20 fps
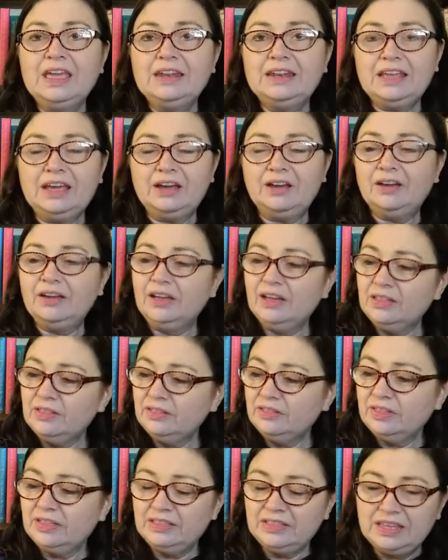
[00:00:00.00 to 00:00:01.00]
Now,
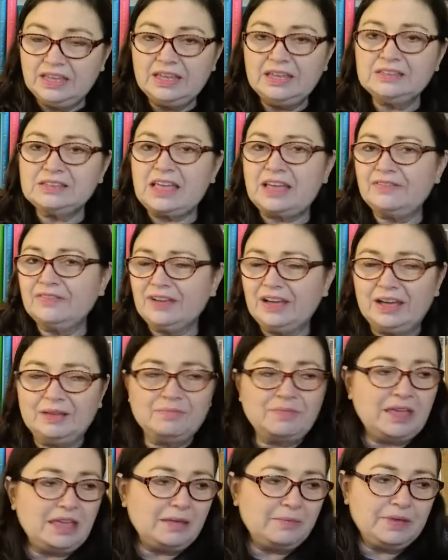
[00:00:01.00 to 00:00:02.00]
other than these, I've got
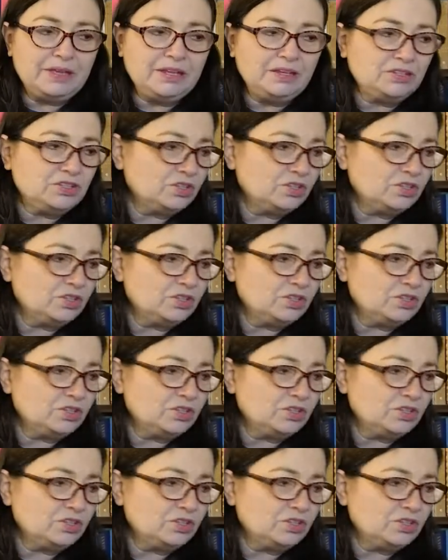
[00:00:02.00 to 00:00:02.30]
maybe